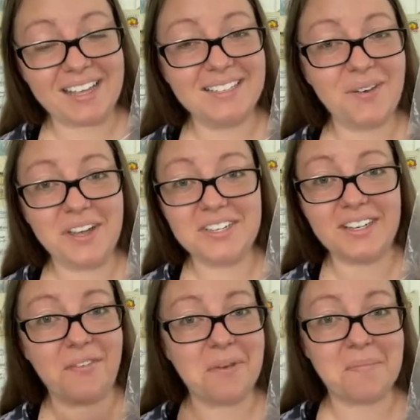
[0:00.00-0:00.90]
So I just
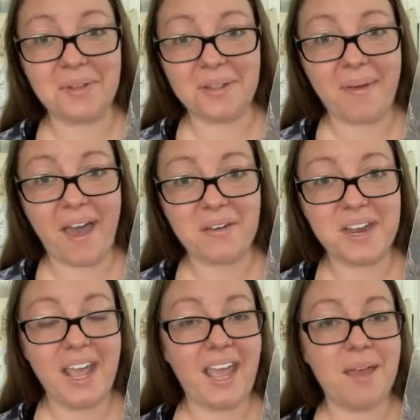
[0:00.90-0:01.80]
have to pull them out
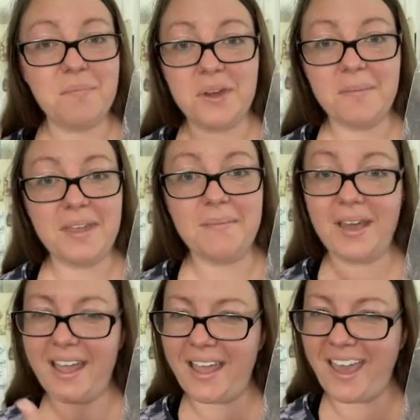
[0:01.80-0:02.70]
and put them in
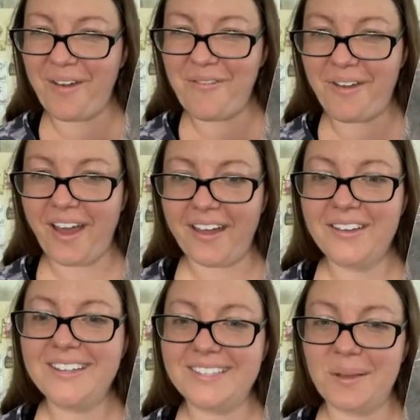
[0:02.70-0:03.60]
my air fryer,
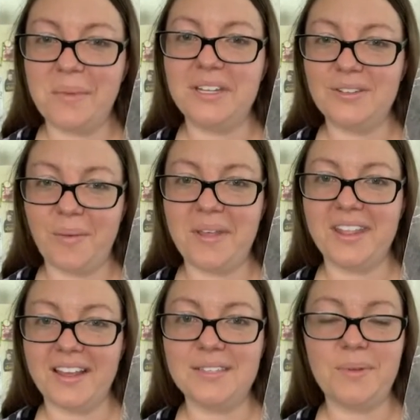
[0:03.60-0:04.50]
because somebody told me
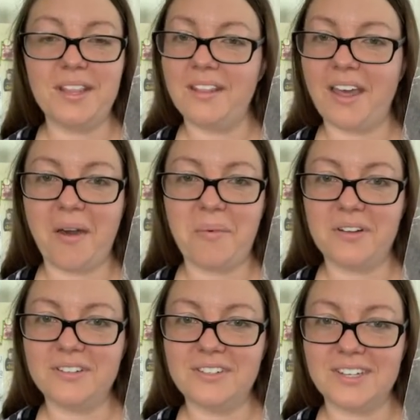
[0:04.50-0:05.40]
last week that that
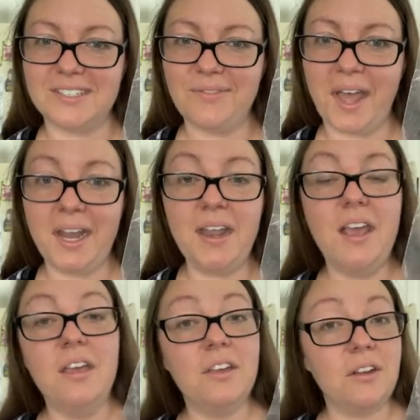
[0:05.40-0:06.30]
works just fine.
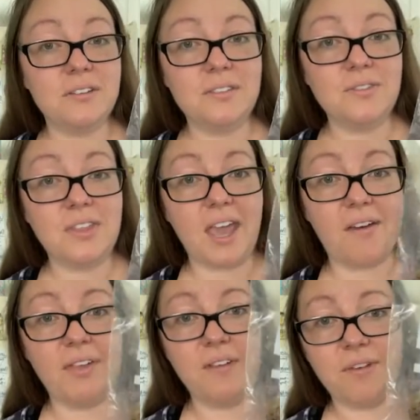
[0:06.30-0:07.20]
Could also do the
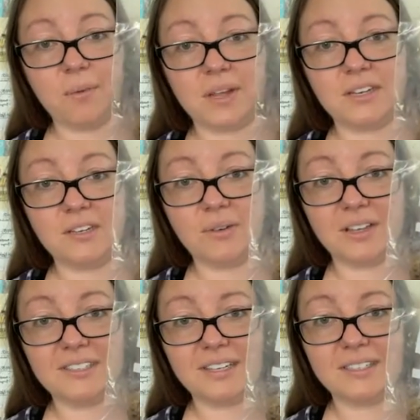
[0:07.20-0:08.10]
oven if I wanted to do all
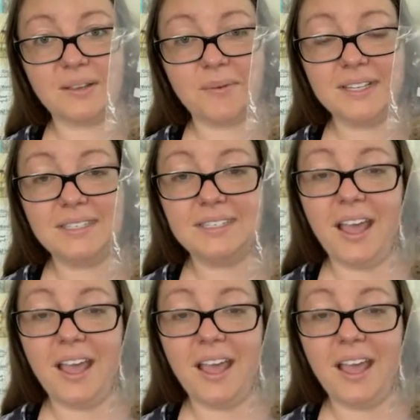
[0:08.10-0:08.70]
6 at once.